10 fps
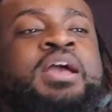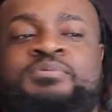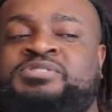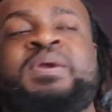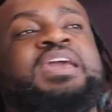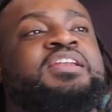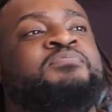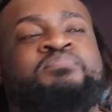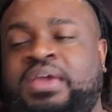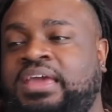Speaking
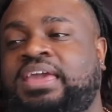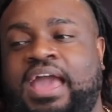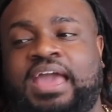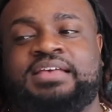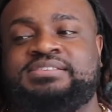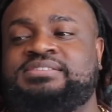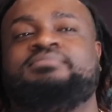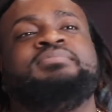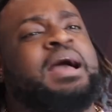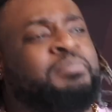of pink cakes,
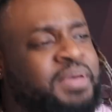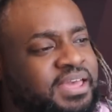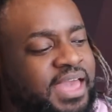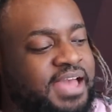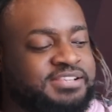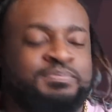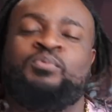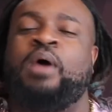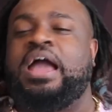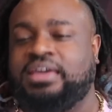not pink cakes, but
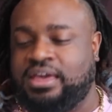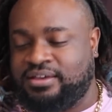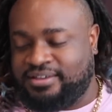white.